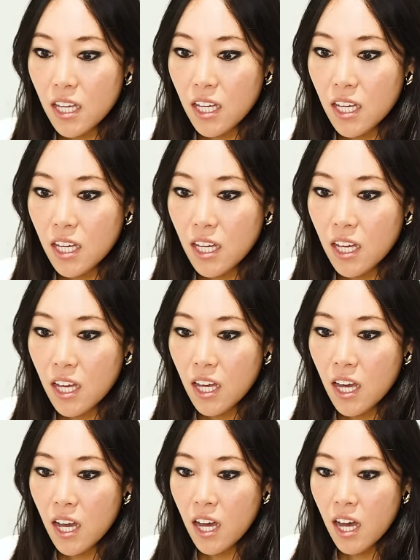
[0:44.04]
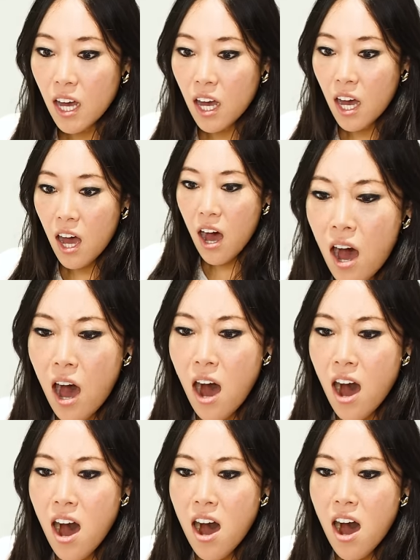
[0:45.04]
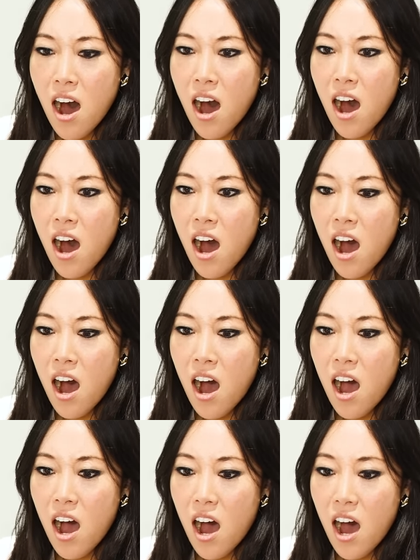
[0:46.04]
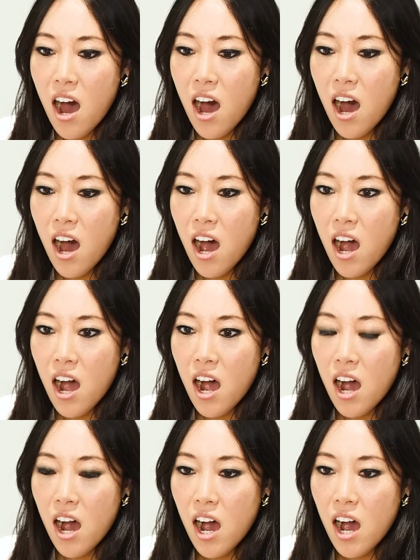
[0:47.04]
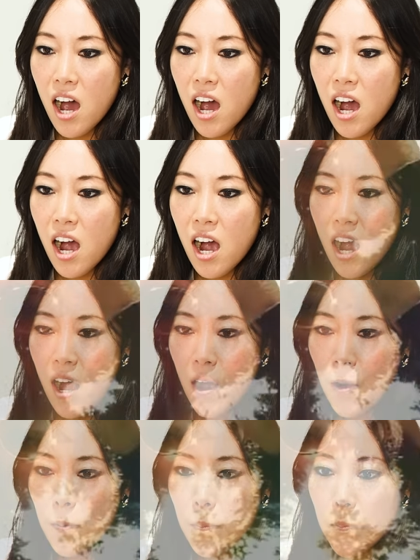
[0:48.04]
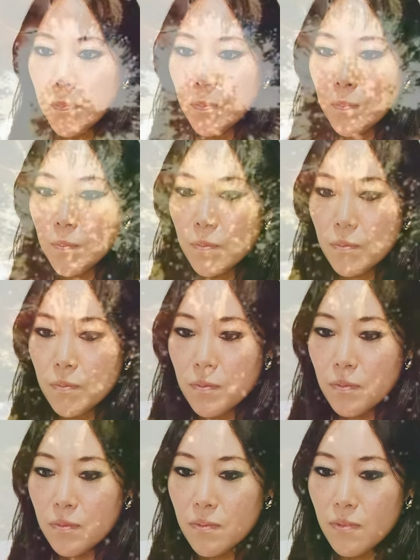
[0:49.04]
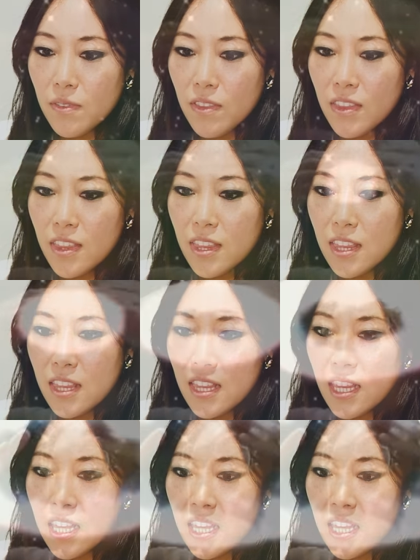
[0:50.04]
[no speech]